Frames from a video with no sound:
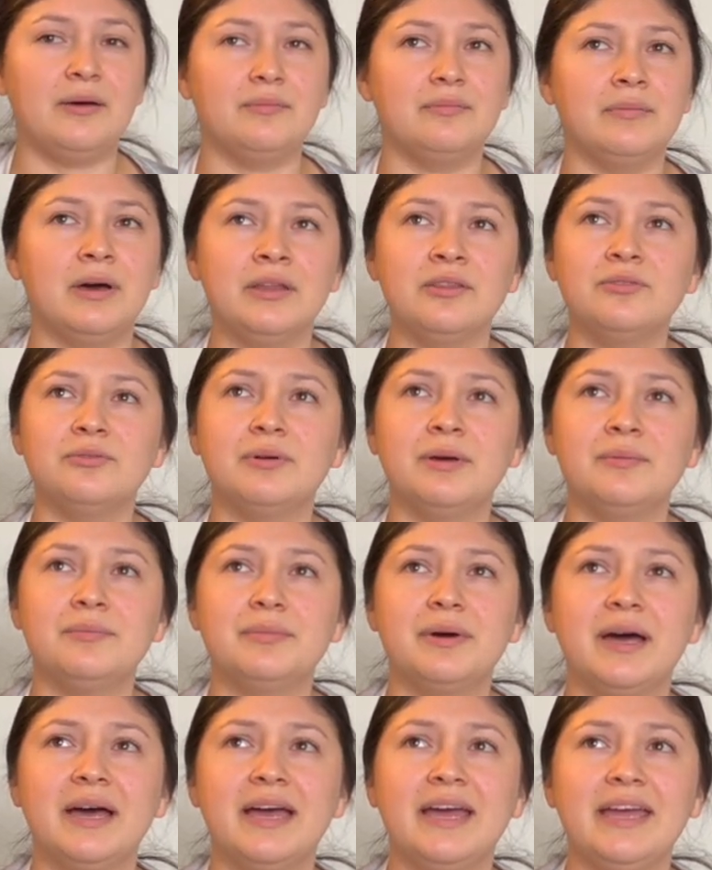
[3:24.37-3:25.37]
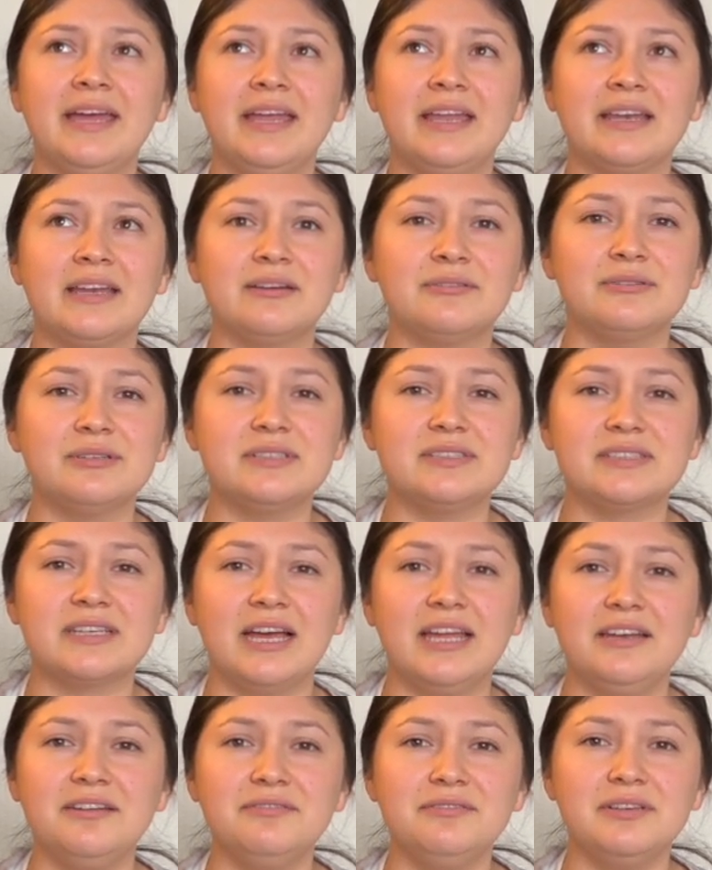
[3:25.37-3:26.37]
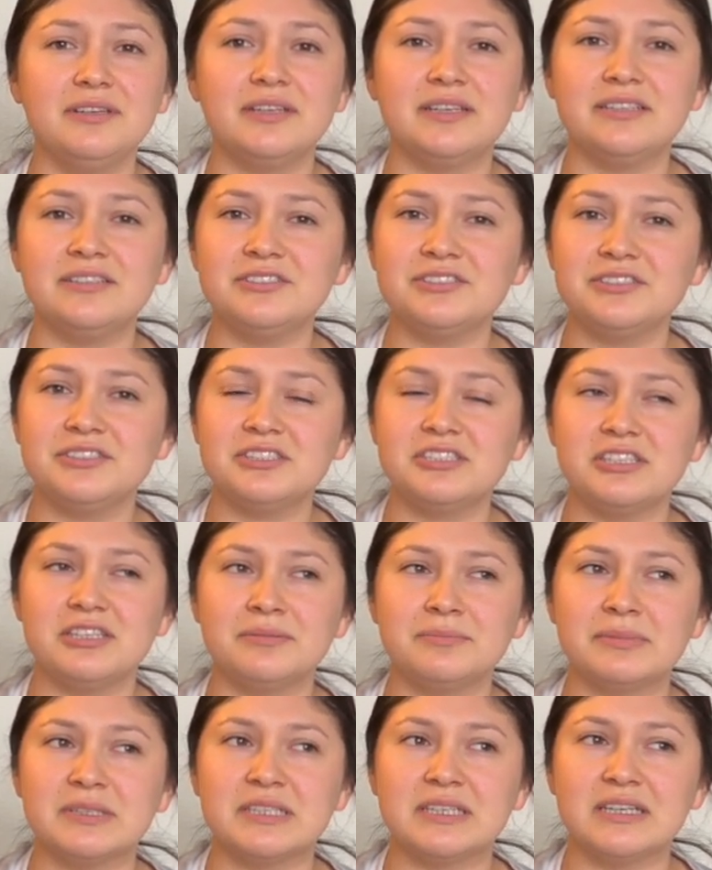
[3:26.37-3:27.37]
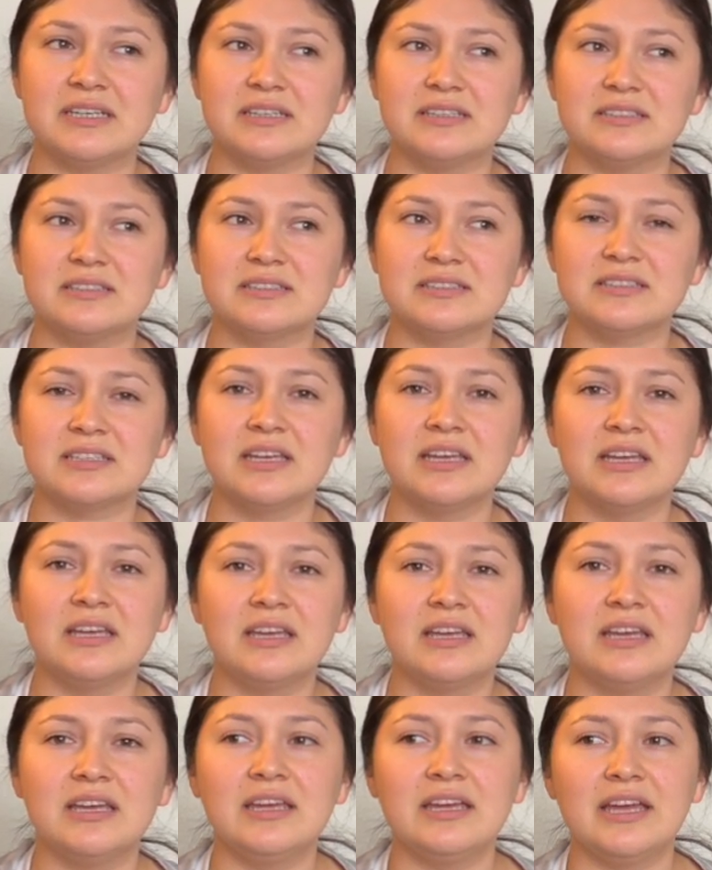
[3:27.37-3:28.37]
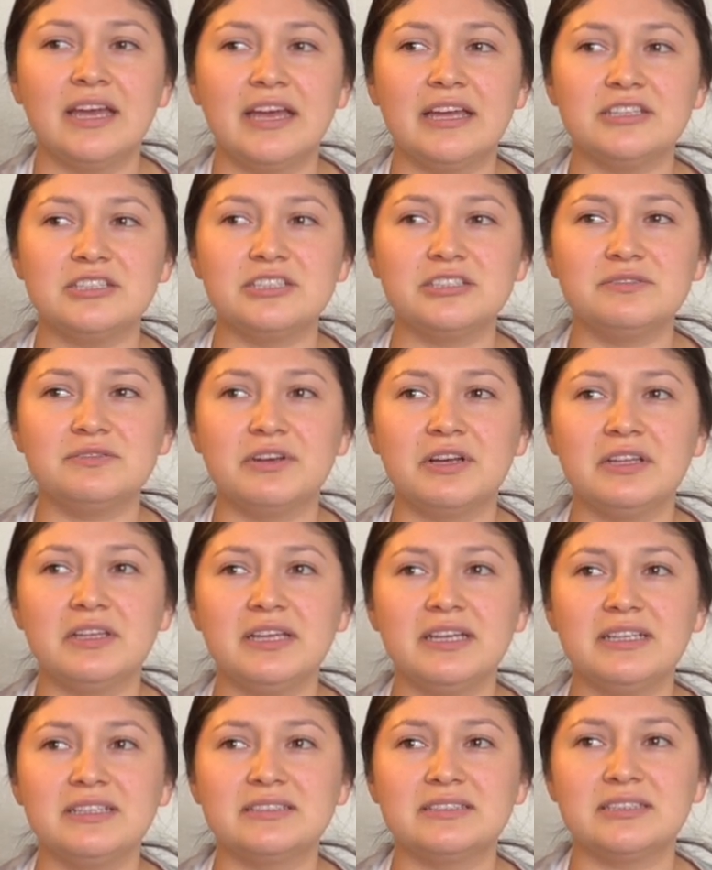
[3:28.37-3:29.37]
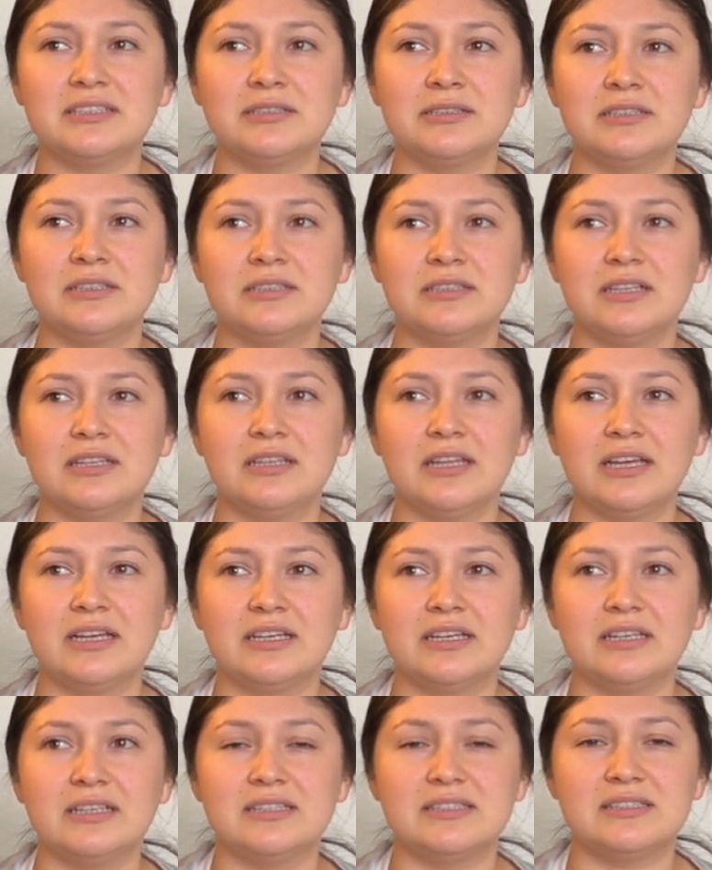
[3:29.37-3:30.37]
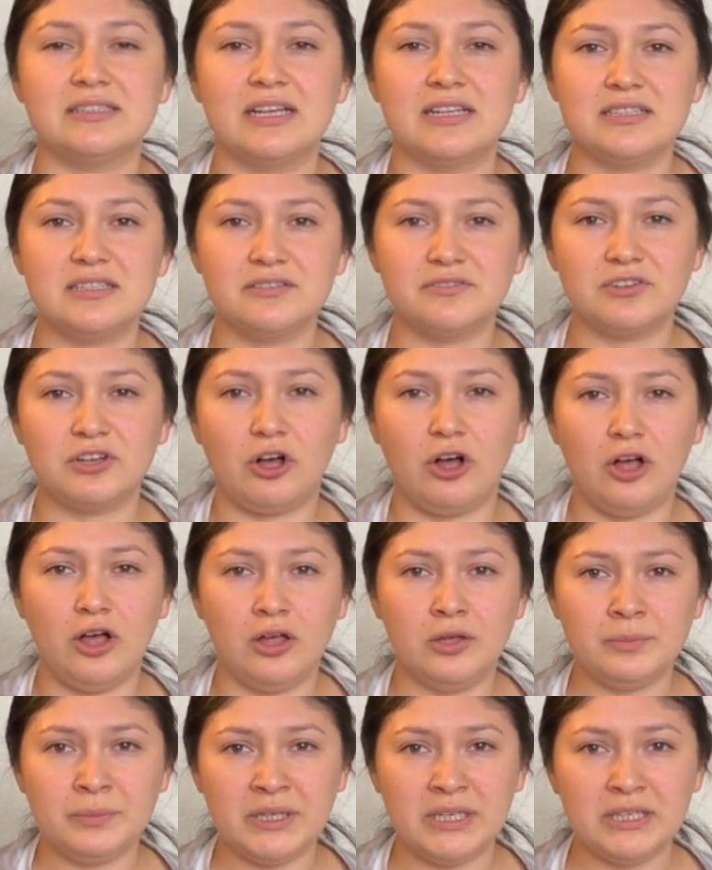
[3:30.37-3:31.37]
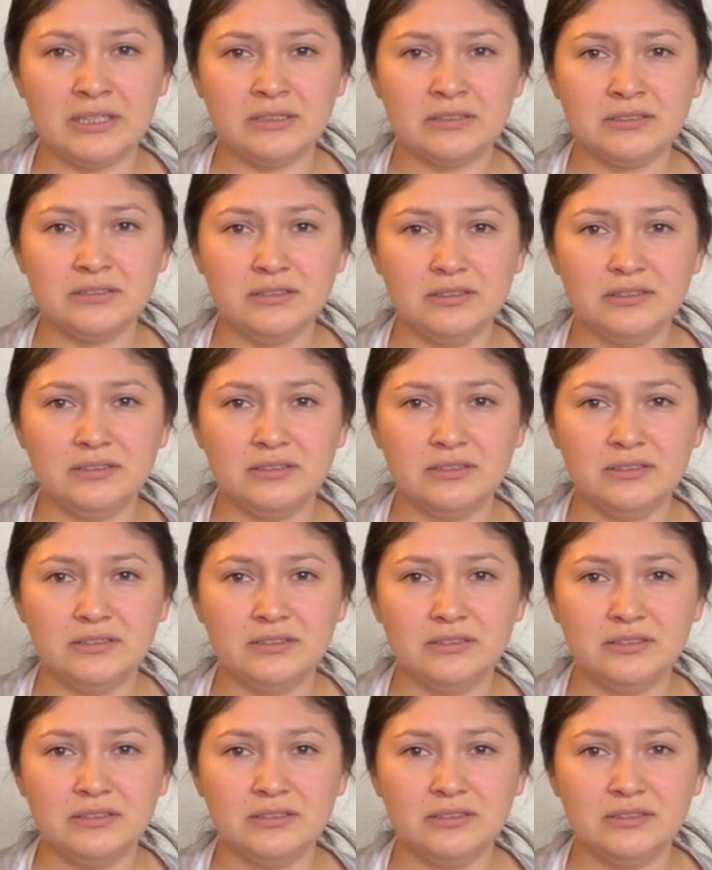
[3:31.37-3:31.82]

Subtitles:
A month went by and it was kind of interesting because it just felt like a sense of calming